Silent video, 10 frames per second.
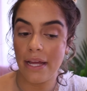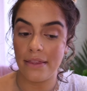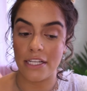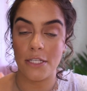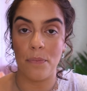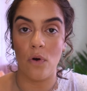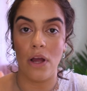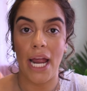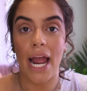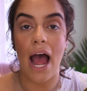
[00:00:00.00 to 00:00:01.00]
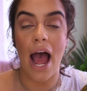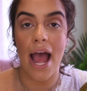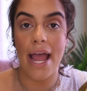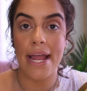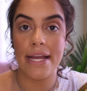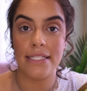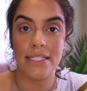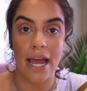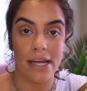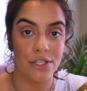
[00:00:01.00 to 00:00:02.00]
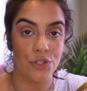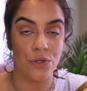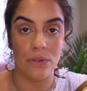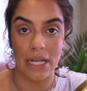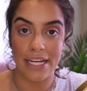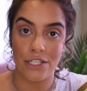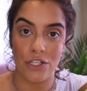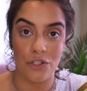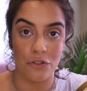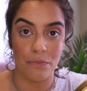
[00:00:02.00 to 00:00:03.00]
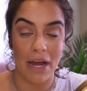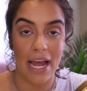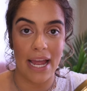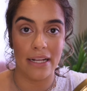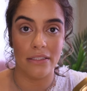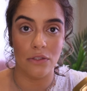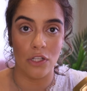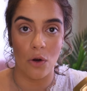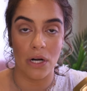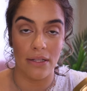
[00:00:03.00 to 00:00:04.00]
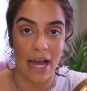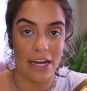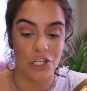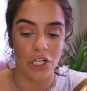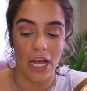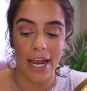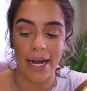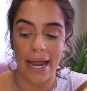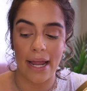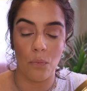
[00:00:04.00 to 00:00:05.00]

at this point, I tend to like to do my lower lash line